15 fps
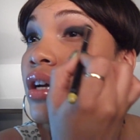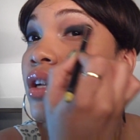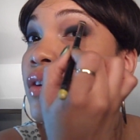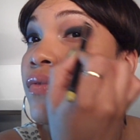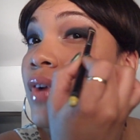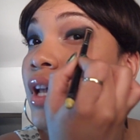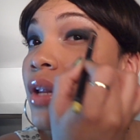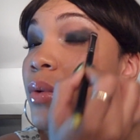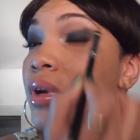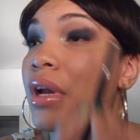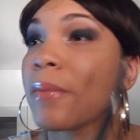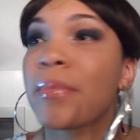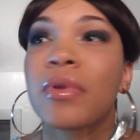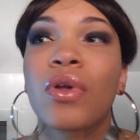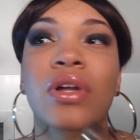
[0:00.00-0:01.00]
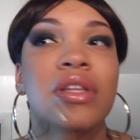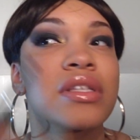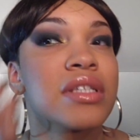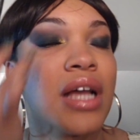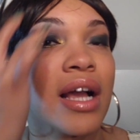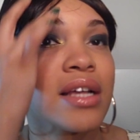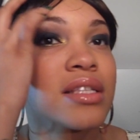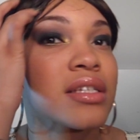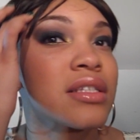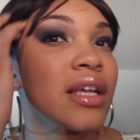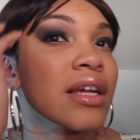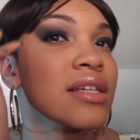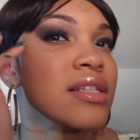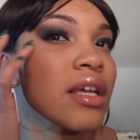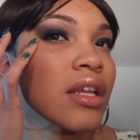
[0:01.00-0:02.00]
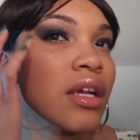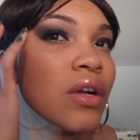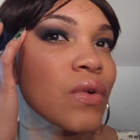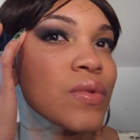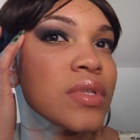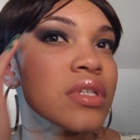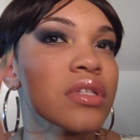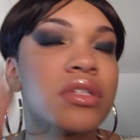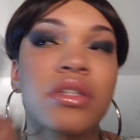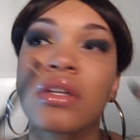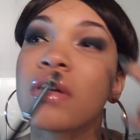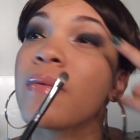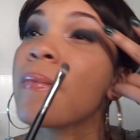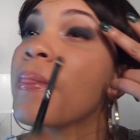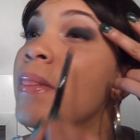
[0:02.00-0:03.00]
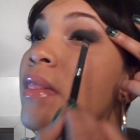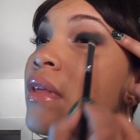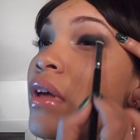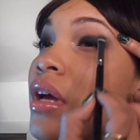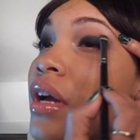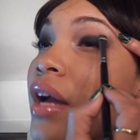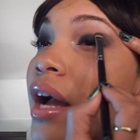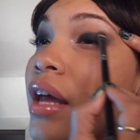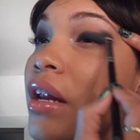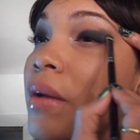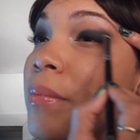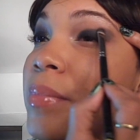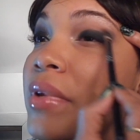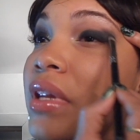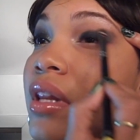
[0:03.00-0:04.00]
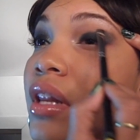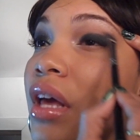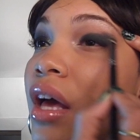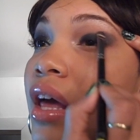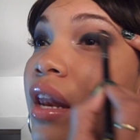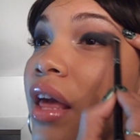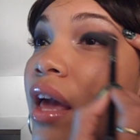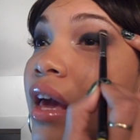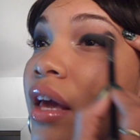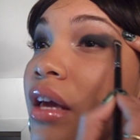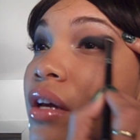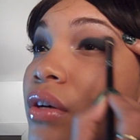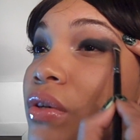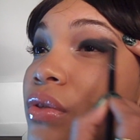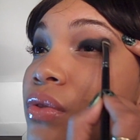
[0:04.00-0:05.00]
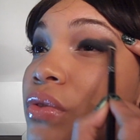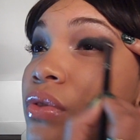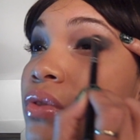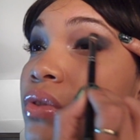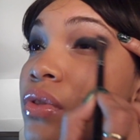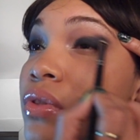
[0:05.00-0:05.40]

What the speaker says: Gonna follow it up along the sides because, like I said, it goes kind of up an angle,